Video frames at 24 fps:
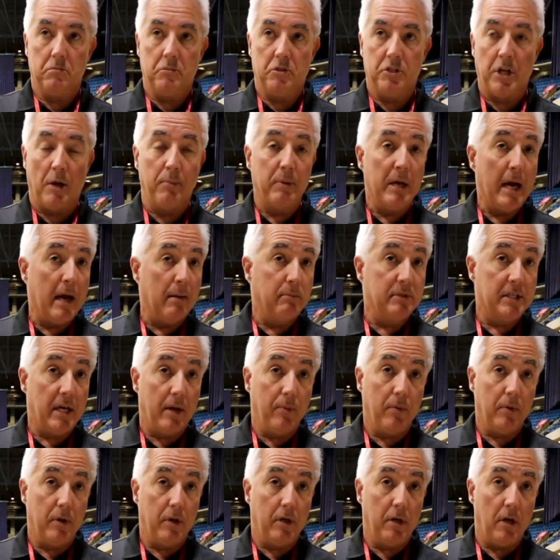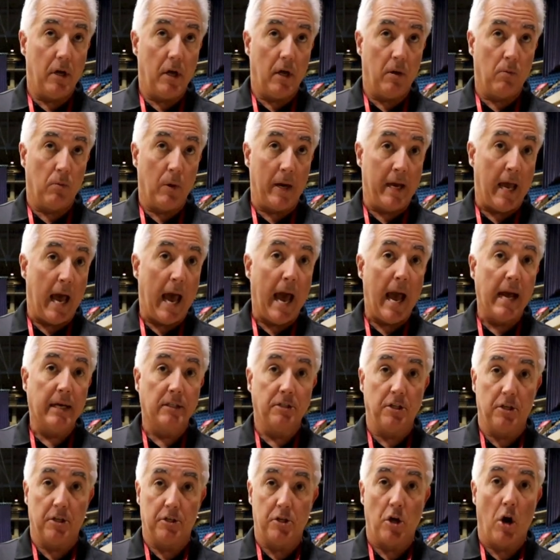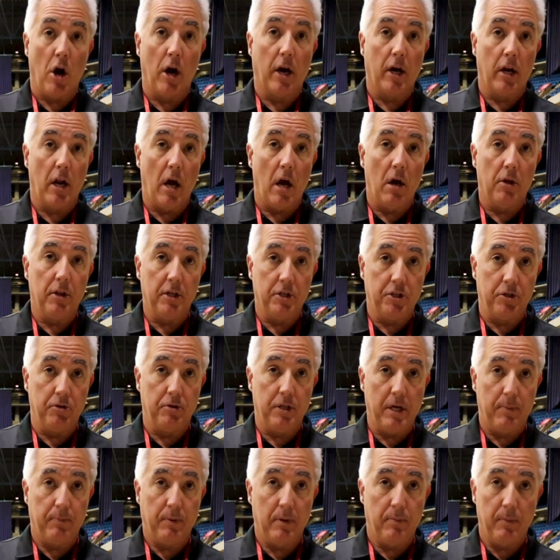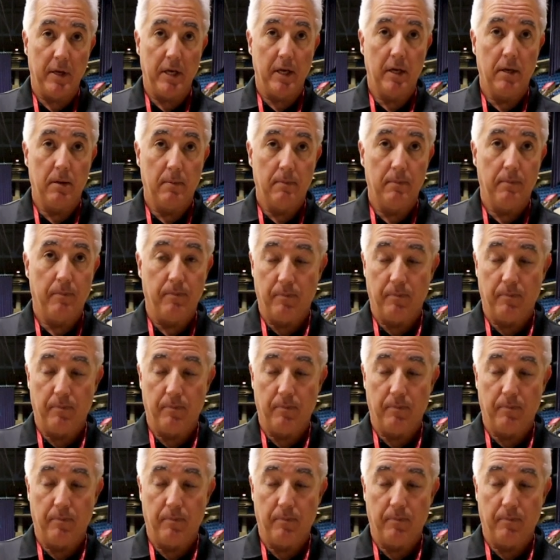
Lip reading: sometimes they would react to the target oil that you dipped them in.